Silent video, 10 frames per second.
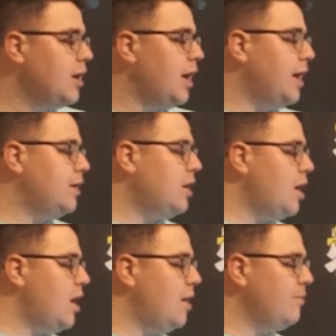
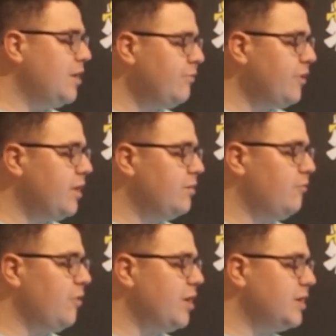And even
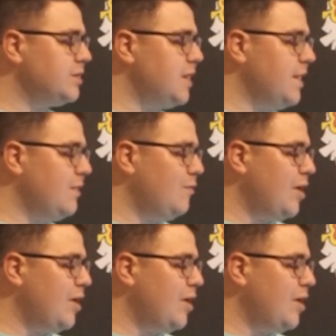Frankie's like,